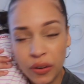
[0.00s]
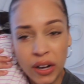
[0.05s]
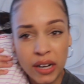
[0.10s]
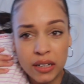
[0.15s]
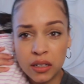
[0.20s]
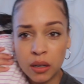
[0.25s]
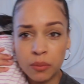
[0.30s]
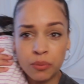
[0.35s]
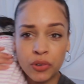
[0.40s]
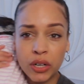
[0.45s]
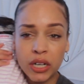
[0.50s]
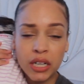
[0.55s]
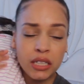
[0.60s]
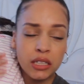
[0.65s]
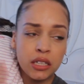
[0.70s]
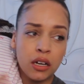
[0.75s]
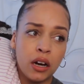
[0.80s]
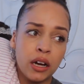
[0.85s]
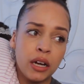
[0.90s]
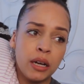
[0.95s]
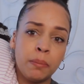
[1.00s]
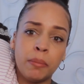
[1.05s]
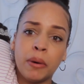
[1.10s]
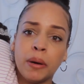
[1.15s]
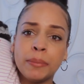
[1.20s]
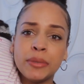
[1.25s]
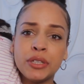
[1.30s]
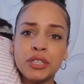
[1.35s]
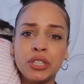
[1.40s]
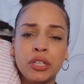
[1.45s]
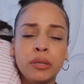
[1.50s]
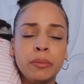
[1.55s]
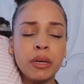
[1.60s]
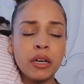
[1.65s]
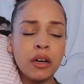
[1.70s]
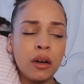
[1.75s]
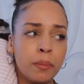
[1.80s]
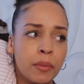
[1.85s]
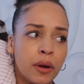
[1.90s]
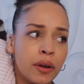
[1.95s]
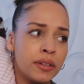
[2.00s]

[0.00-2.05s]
fact I'm really tired, but I'm assuming I'm